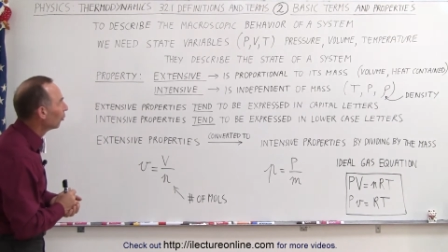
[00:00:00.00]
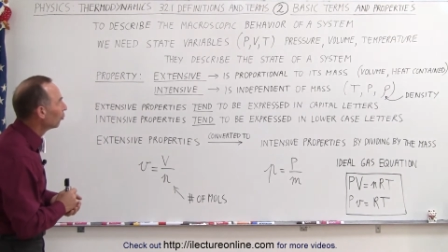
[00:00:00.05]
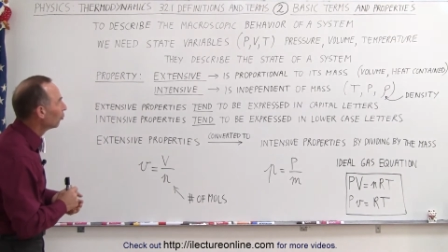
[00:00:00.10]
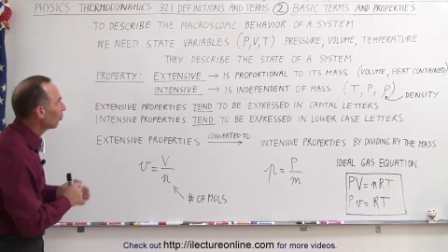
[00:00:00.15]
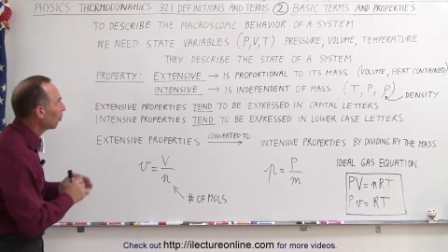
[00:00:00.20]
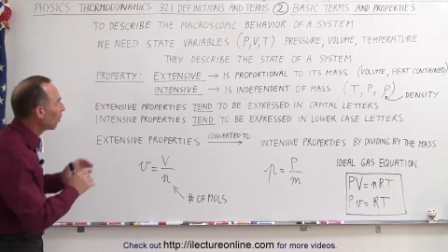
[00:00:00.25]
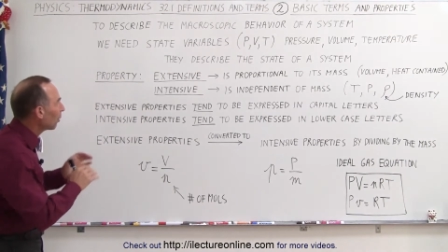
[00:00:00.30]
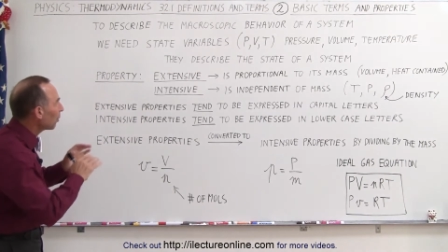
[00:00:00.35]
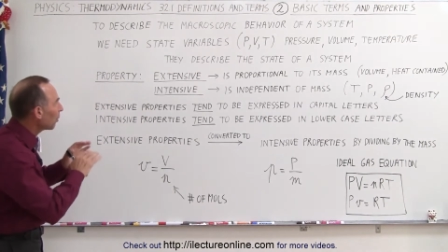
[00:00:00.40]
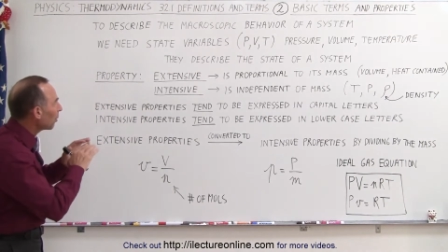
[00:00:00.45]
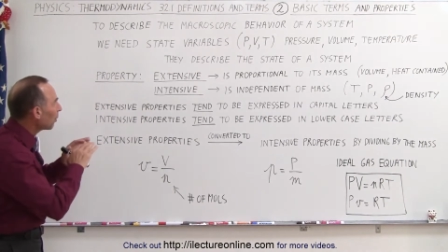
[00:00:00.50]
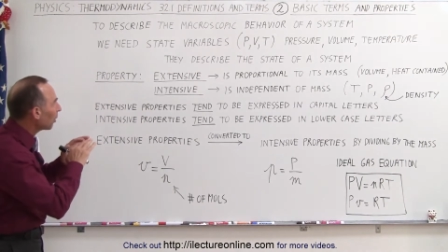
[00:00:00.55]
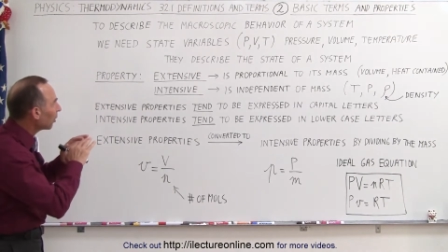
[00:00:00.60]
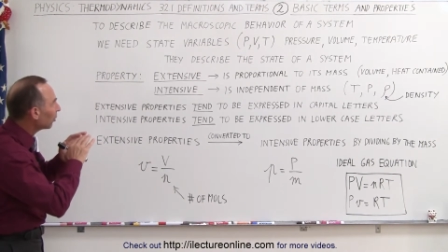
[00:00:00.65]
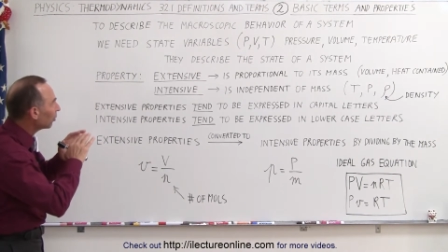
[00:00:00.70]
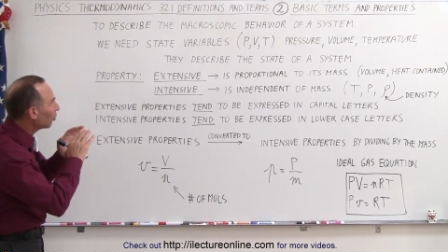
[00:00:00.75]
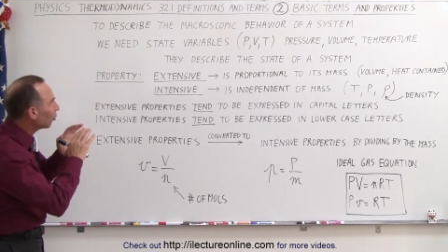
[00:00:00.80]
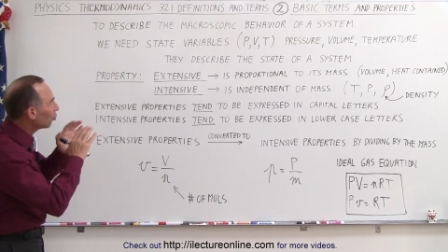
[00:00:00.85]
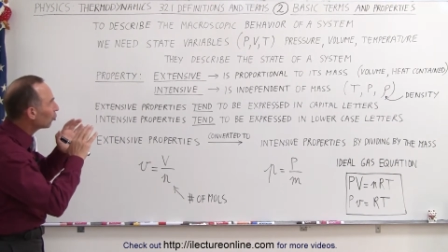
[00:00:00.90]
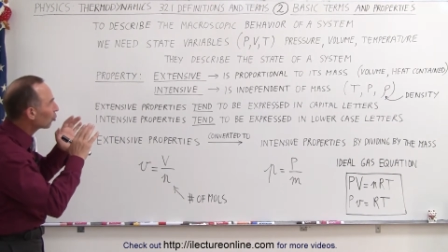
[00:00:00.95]
So when we
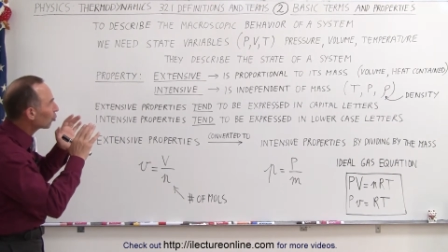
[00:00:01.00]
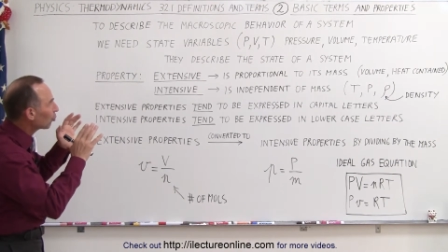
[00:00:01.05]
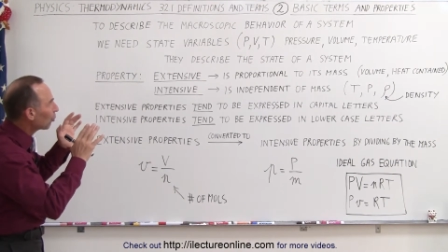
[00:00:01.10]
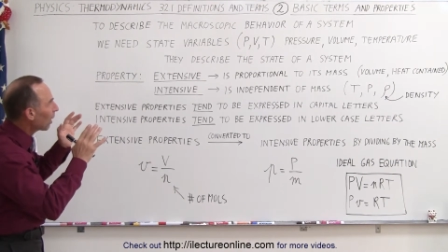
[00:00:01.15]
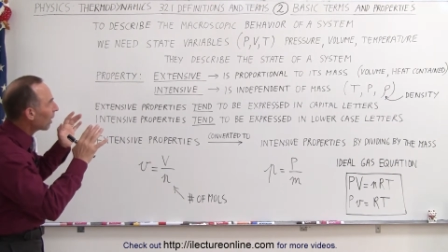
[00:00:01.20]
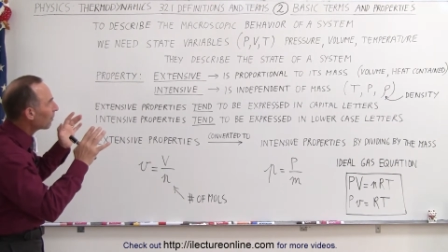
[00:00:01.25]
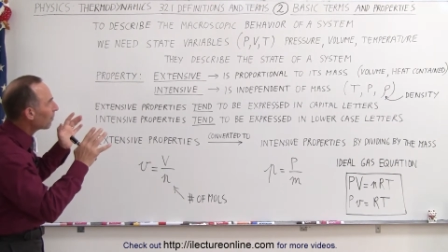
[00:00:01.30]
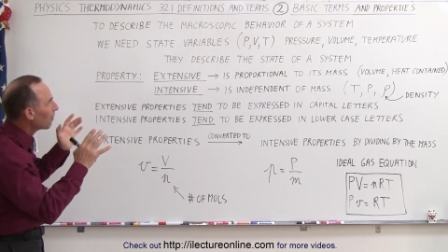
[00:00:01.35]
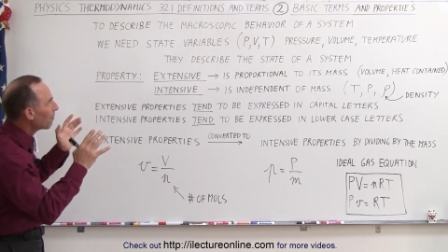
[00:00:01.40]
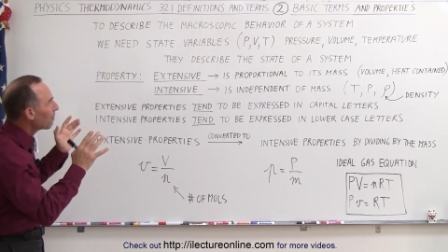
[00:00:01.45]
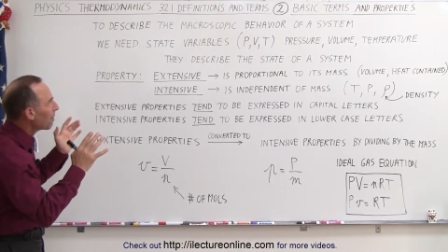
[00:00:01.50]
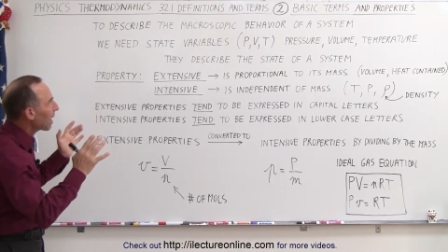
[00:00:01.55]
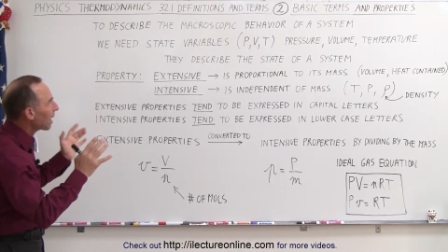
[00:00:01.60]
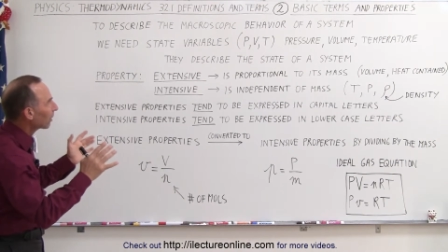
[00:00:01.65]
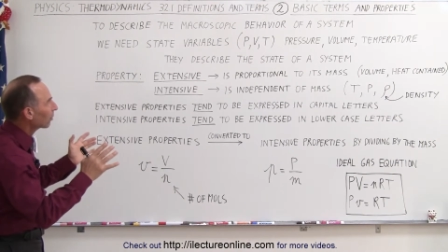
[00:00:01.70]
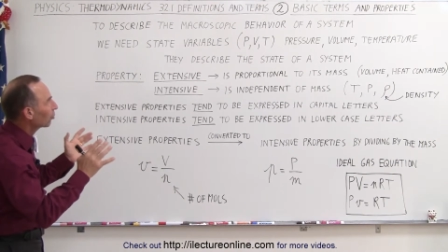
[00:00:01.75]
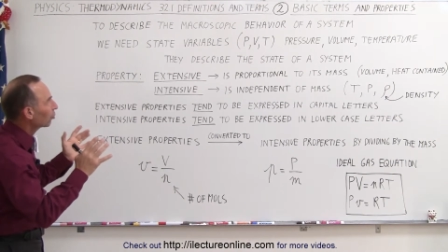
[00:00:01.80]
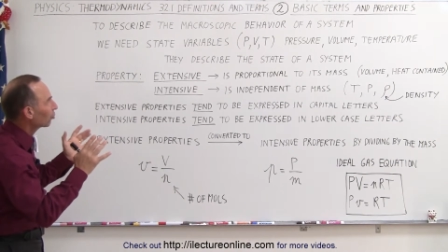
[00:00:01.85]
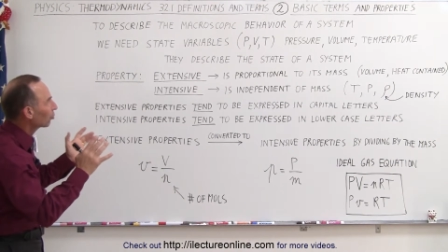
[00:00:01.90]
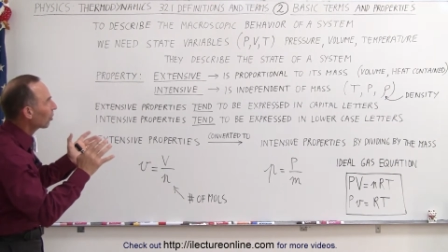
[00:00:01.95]
want to describe a
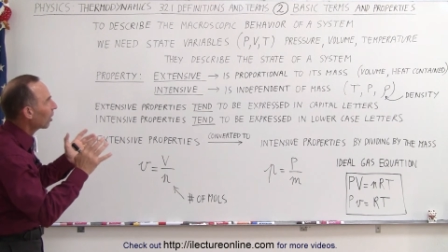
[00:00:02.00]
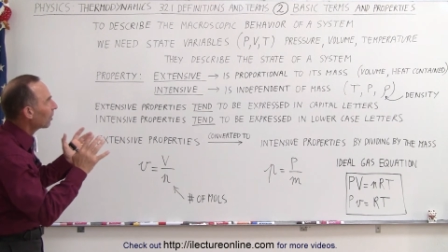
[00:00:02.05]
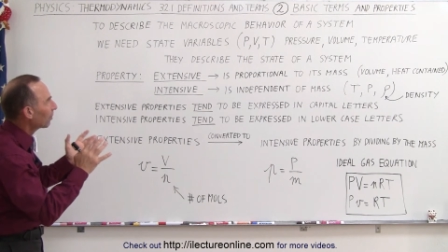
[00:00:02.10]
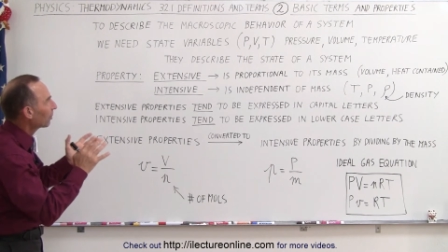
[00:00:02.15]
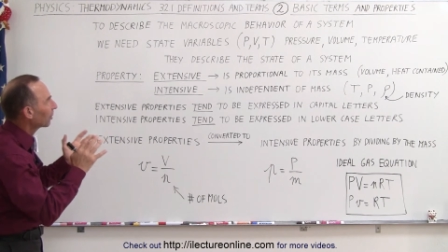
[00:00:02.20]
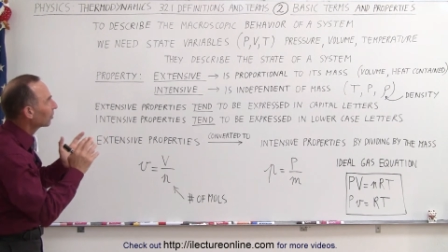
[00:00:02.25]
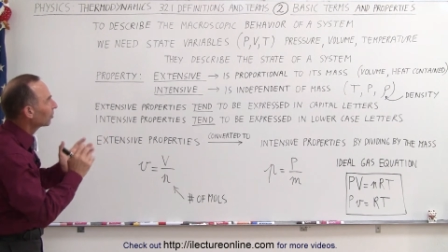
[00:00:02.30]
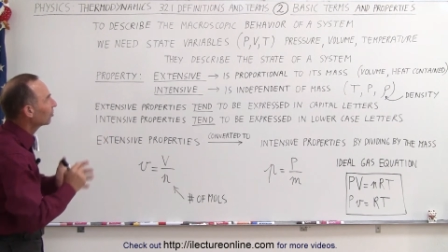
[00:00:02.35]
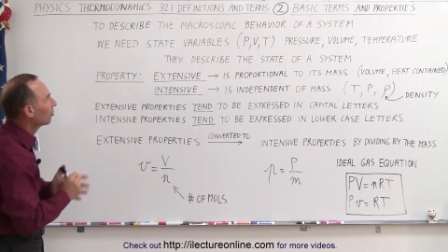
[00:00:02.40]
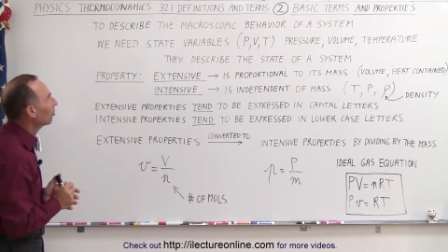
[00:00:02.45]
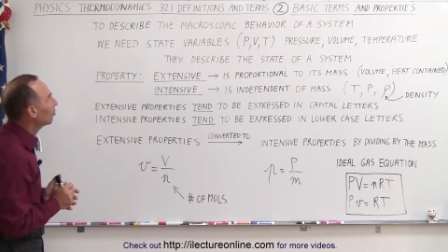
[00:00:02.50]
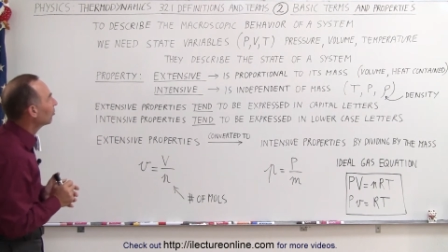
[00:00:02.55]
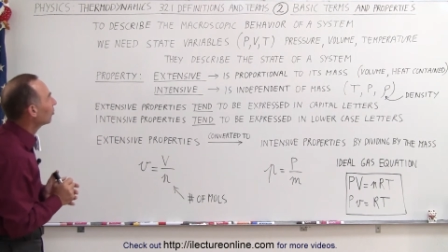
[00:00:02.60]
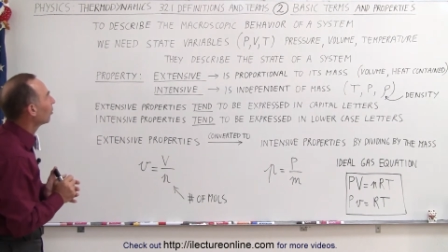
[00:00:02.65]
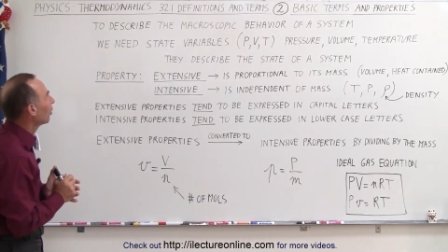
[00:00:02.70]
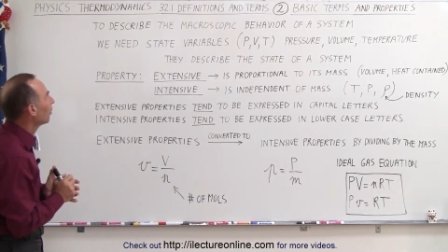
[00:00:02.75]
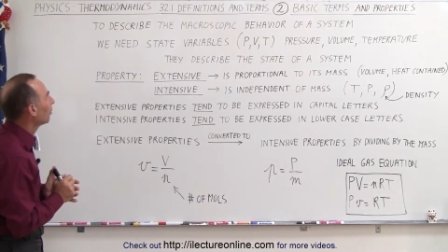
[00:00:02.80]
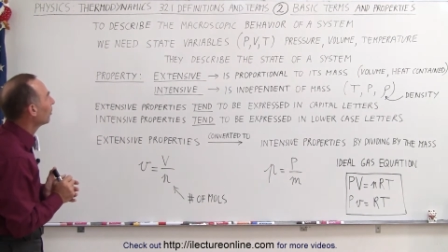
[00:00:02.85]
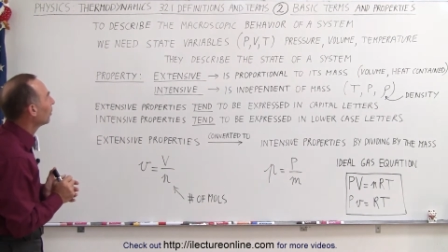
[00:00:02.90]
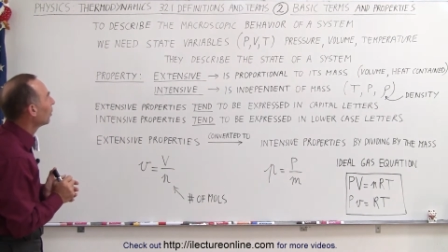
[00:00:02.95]
macroscopic
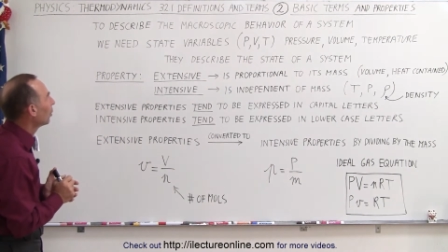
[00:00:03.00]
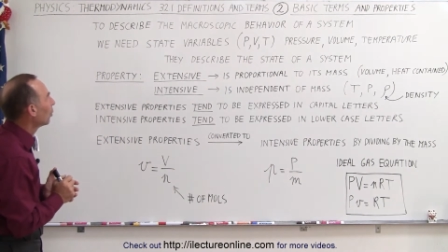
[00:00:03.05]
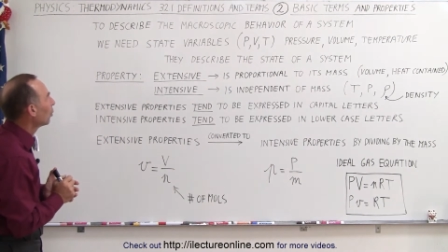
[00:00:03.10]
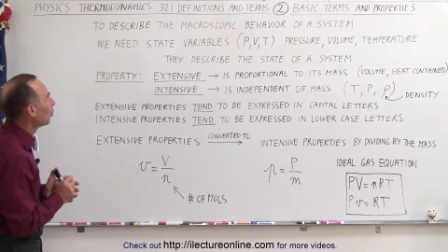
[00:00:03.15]
system,